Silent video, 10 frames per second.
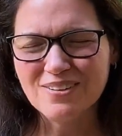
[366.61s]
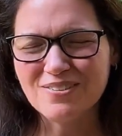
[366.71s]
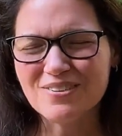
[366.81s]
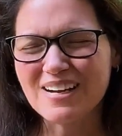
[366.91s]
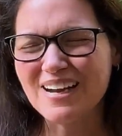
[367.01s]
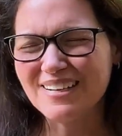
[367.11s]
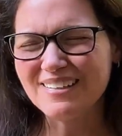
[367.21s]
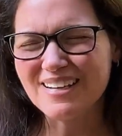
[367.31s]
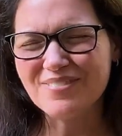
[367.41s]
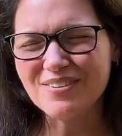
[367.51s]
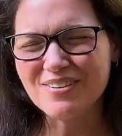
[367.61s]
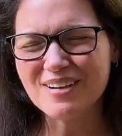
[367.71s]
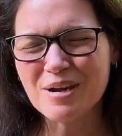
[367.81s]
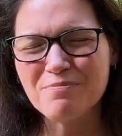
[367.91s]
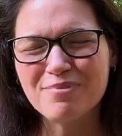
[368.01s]
Lord, I love you
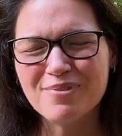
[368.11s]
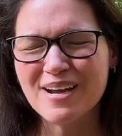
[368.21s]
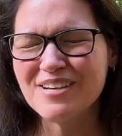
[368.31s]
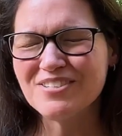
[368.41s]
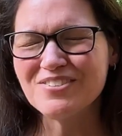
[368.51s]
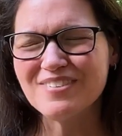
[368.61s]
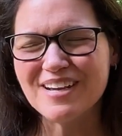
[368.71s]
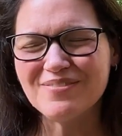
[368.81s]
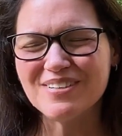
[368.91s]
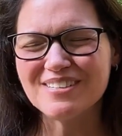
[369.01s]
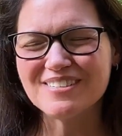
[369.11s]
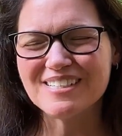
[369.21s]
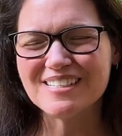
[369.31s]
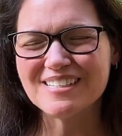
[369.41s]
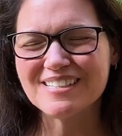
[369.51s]
and I praise your name, dear
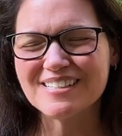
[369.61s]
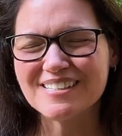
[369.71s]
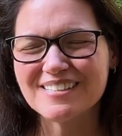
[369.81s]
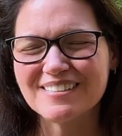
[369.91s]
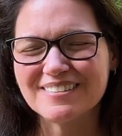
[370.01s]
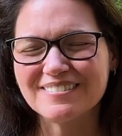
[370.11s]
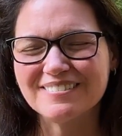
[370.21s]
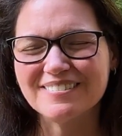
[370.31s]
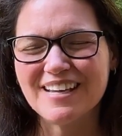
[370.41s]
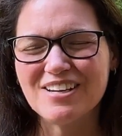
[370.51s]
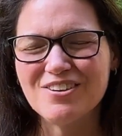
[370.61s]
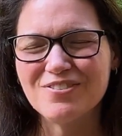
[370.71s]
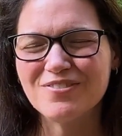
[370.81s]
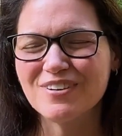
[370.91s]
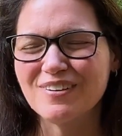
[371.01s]
Jesus. Thank
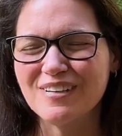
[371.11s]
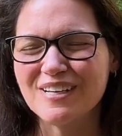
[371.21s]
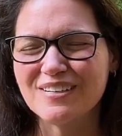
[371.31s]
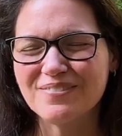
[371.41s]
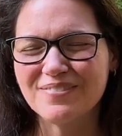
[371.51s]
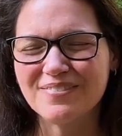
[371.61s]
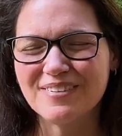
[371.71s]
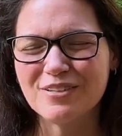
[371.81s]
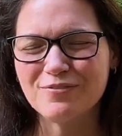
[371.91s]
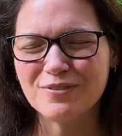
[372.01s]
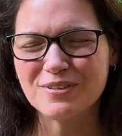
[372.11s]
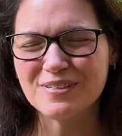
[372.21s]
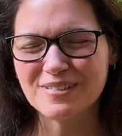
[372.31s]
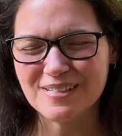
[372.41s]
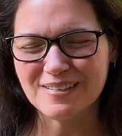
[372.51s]
you for your love and for
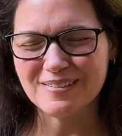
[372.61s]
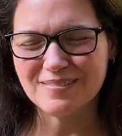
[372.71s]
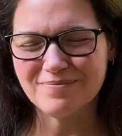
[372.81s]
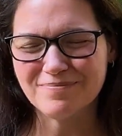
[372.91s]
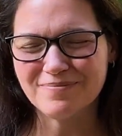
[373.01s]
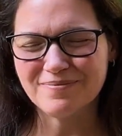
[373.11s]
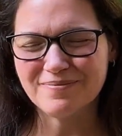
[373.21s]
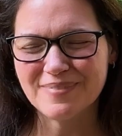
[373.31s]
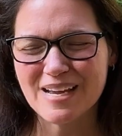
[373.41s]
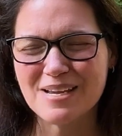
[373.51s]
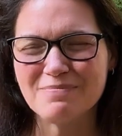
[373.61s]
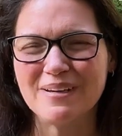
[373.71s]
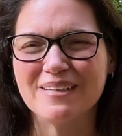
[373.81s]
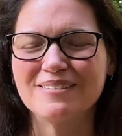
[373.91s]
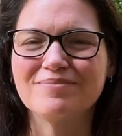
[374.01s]
your Son.
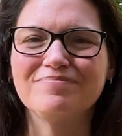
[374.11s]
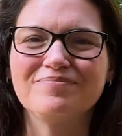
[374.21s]
Amen.